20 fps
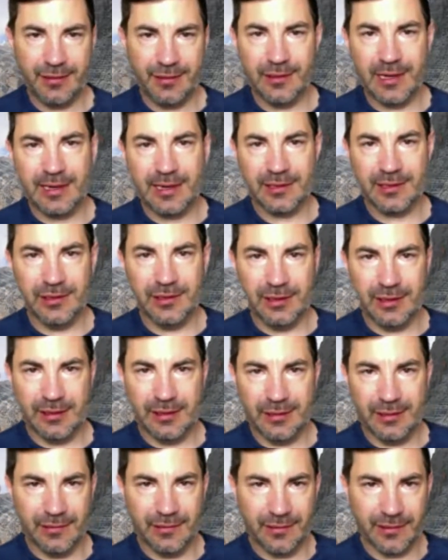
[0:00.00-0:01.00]
So
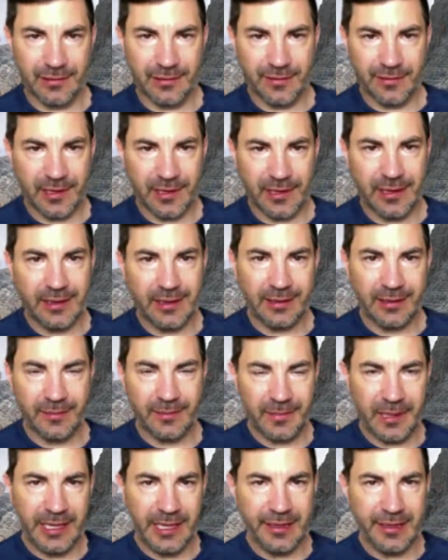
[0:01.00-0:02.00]
actually do sort of a cut
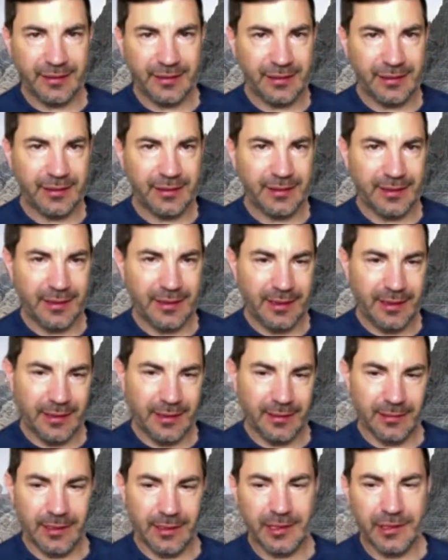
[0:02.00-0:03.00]
and paste
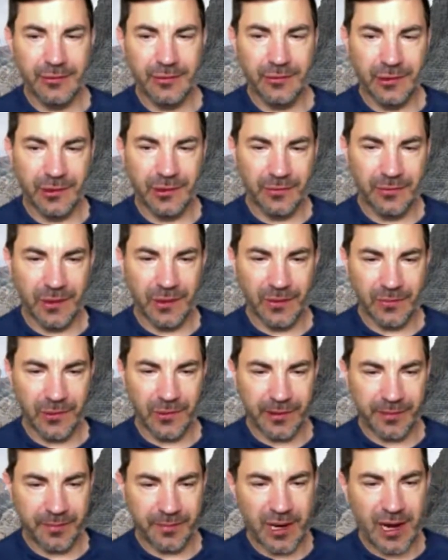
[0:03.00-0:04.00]
like you would with a
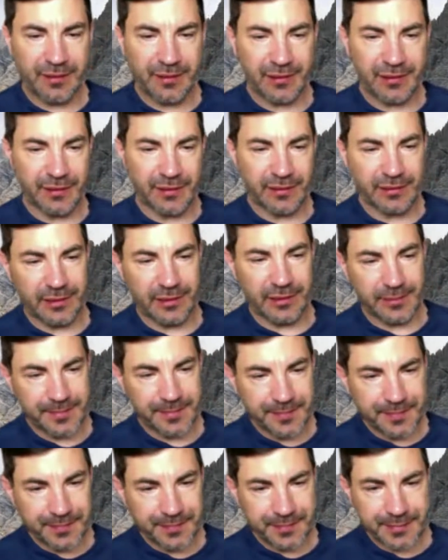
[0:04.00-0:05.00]
word processor.
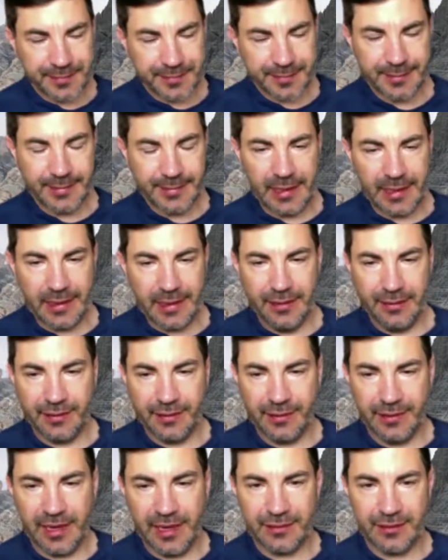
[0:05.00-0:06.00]
And
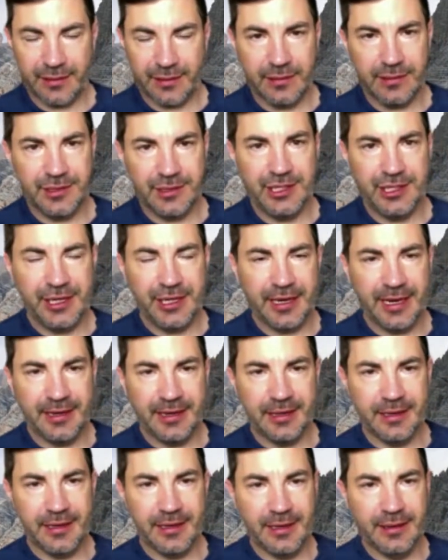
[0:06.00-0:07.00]
so that's gene
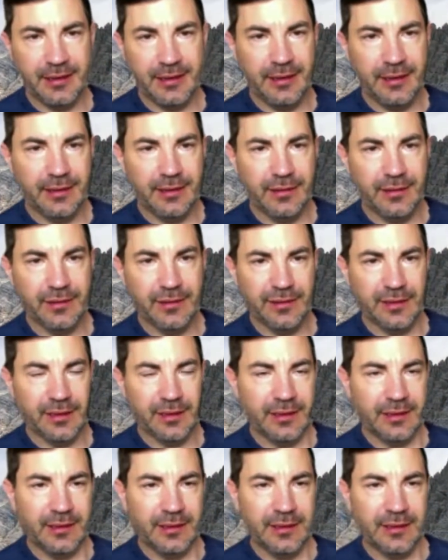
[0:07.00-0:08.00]
editing
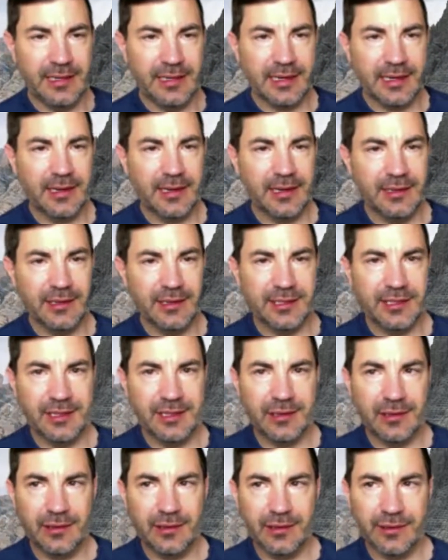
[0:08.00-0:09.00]
using a technology
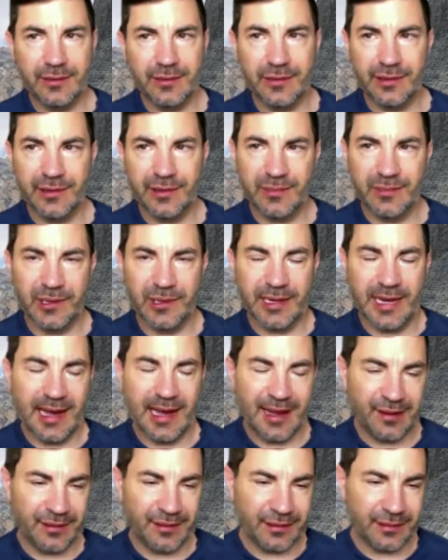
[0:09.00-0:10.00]
called
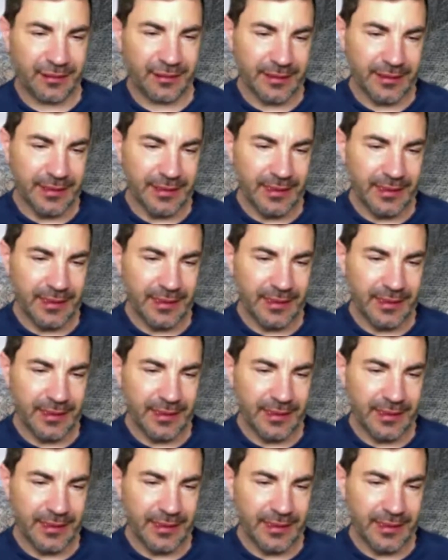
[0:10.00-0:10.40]
CRISPR-Cas.